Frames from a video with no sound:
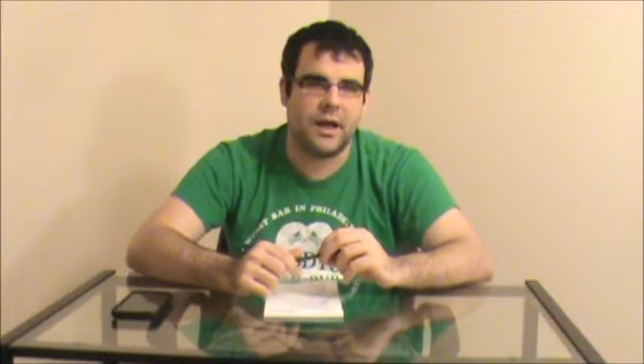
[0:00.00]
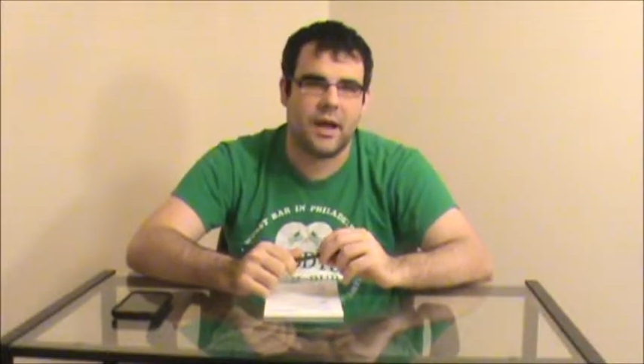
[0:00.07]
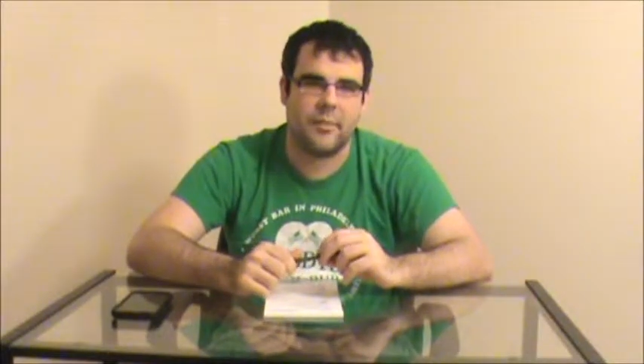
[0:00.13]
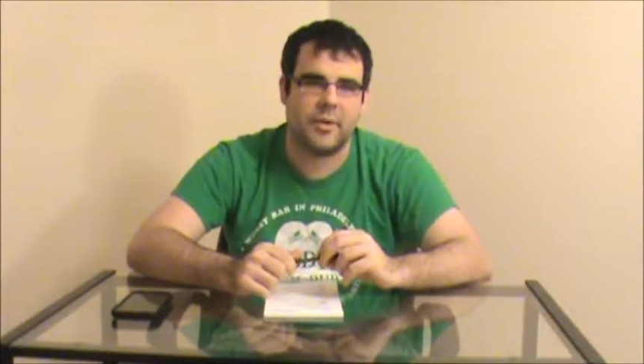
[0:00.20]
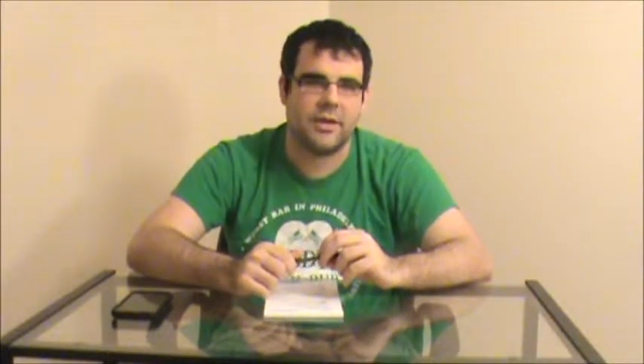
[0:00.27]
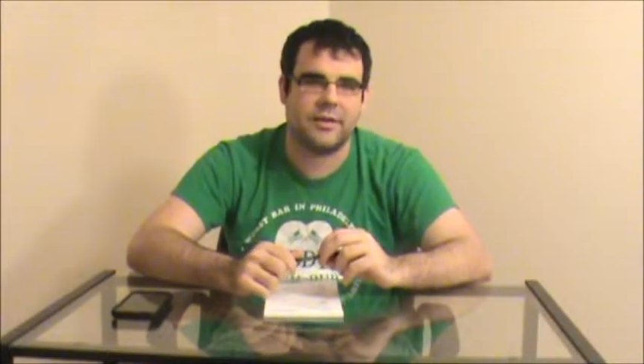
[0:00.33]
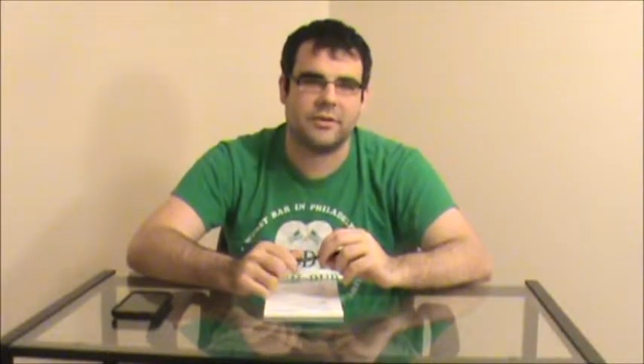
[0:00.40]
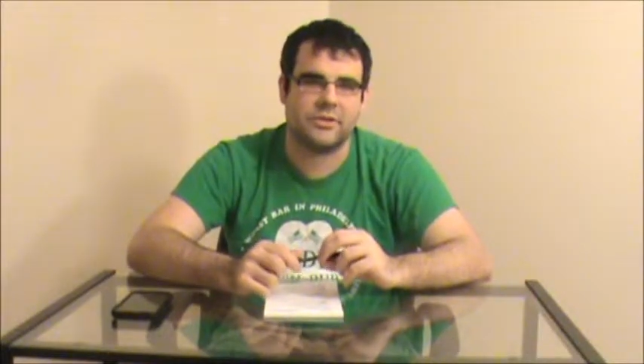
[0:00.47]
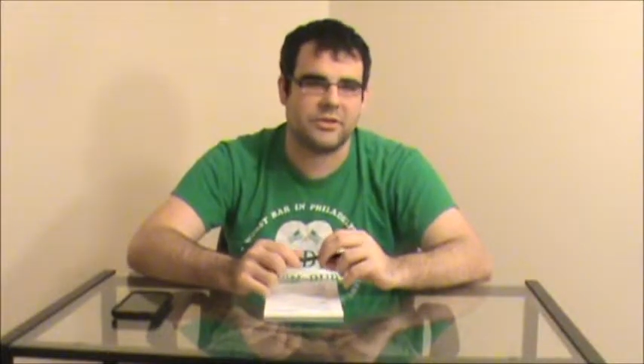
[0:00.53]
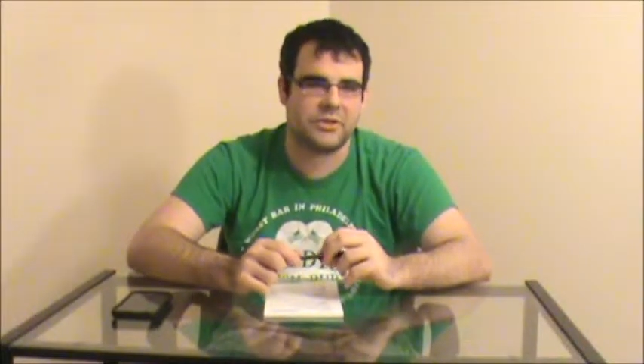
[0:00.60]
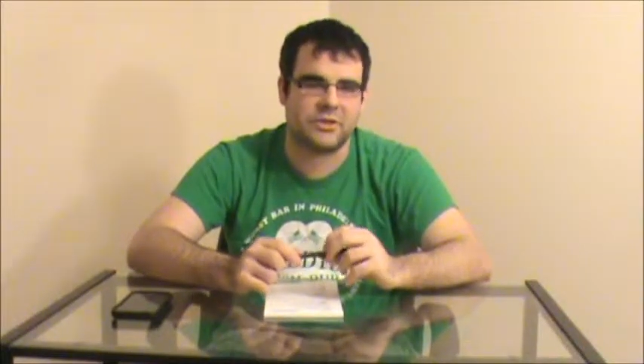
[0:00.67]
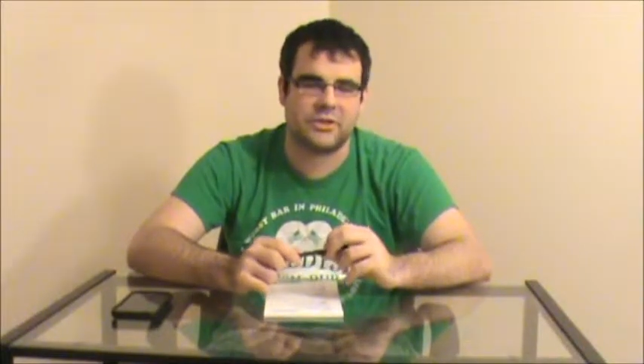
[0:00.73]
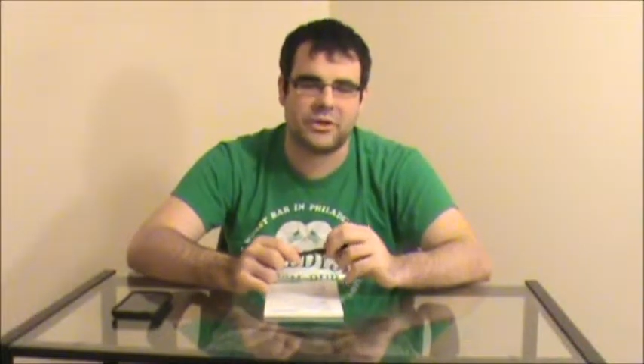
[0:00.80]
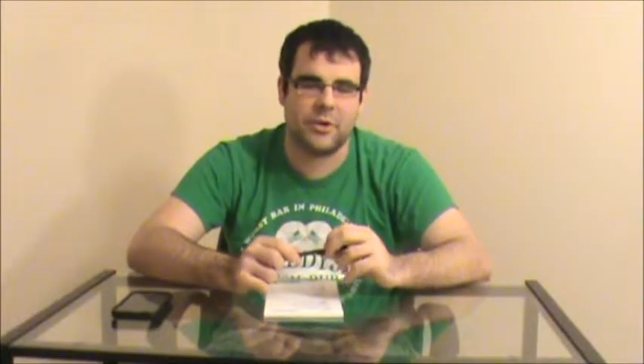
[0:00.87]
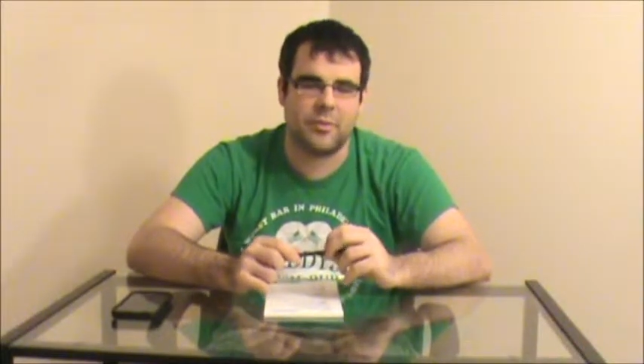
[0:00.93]
I mean, there's
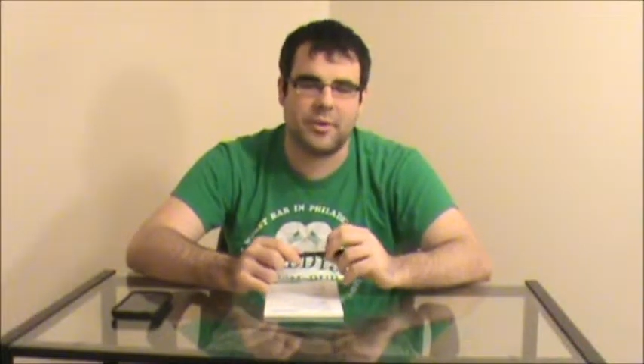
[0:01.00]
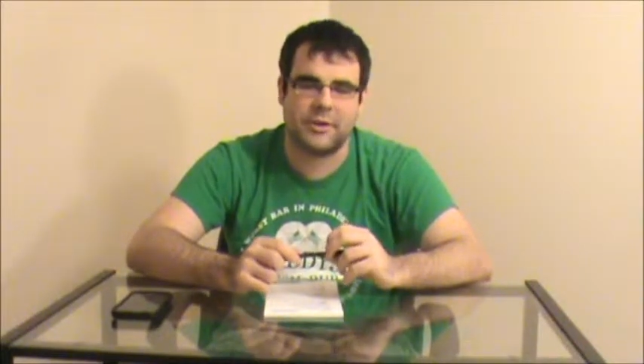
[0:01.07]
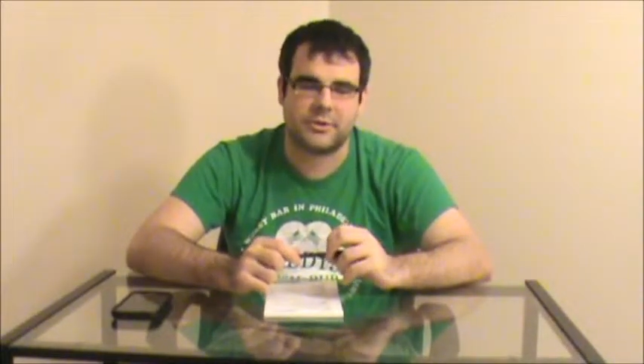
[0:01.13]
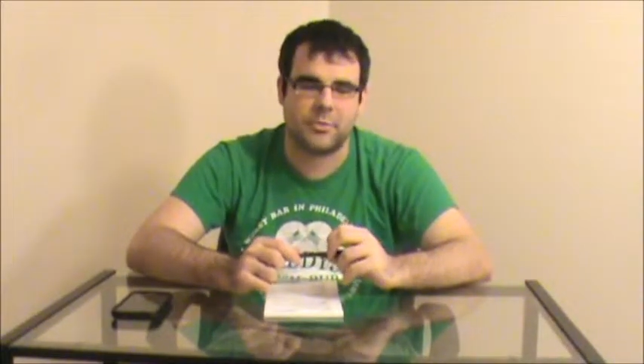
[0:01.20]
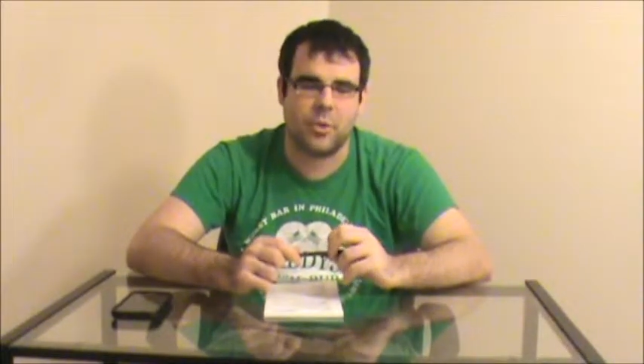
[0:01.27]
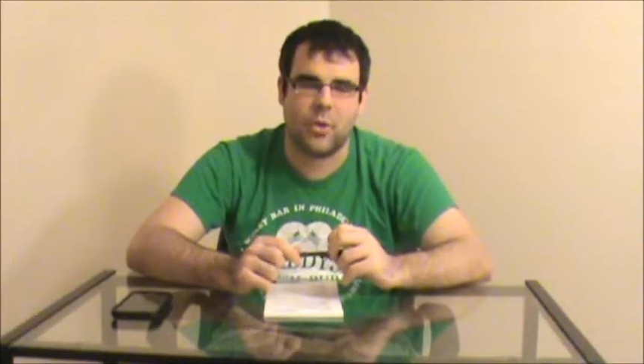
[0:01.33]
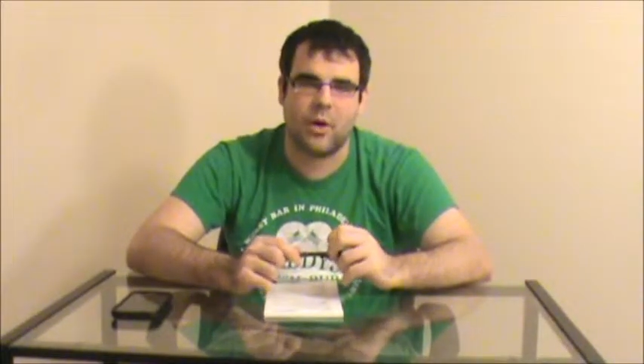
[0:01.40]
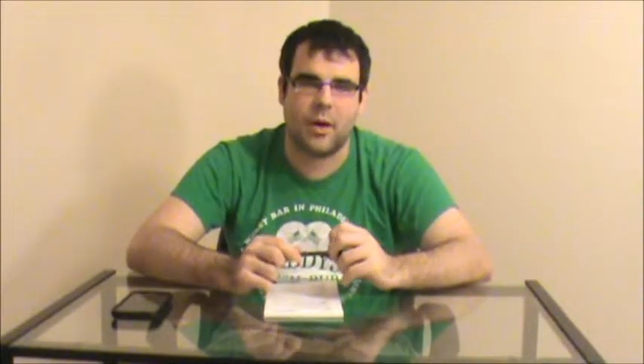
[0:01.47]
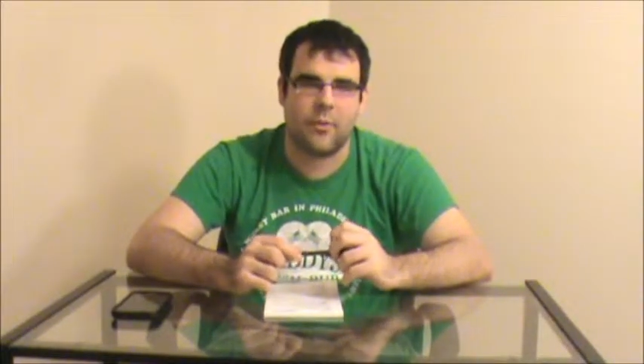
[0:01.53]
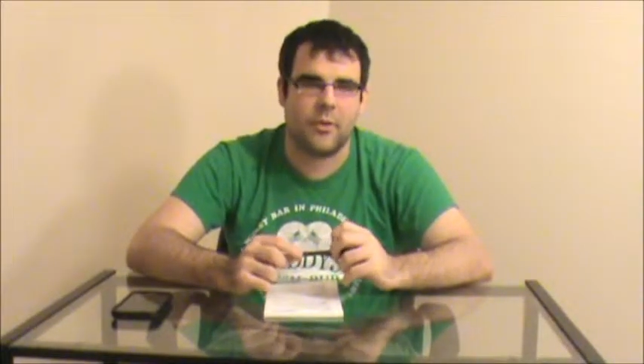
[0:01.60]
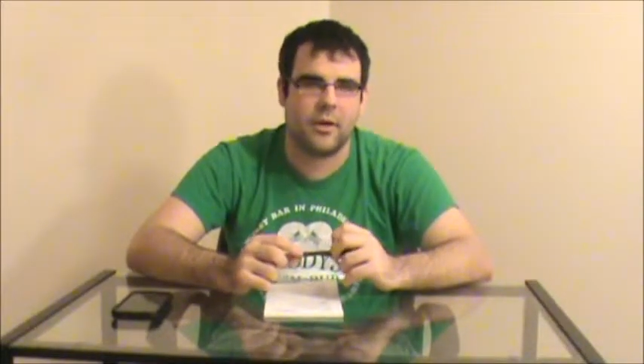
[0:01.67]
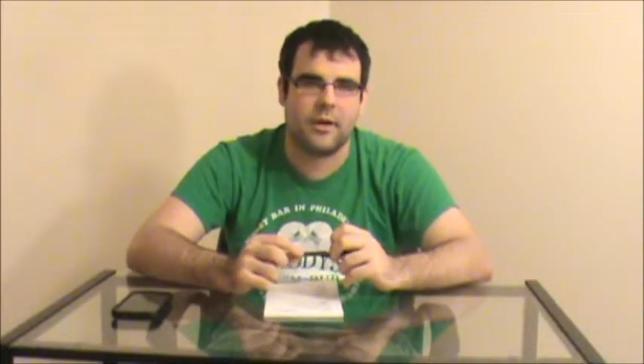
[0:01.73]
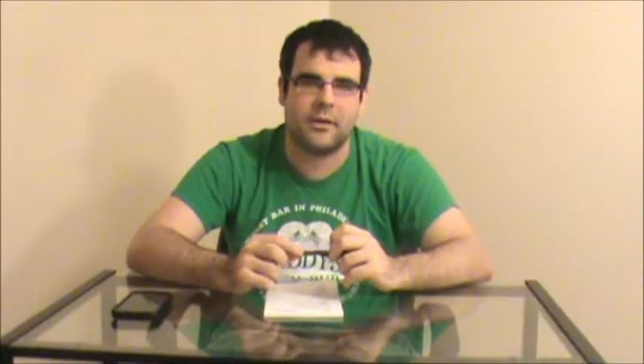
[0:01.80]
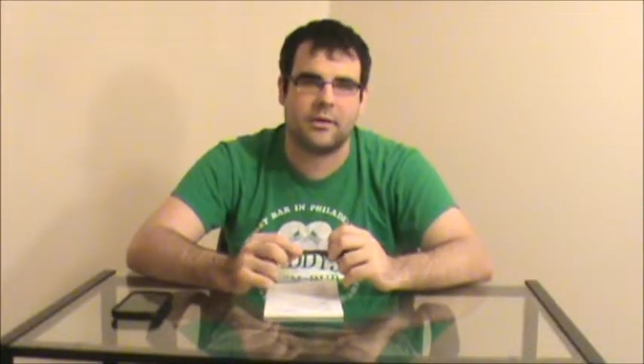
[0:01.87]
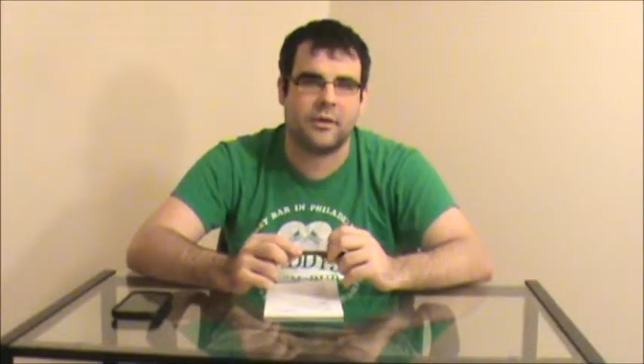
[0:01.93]
just so much more I wanted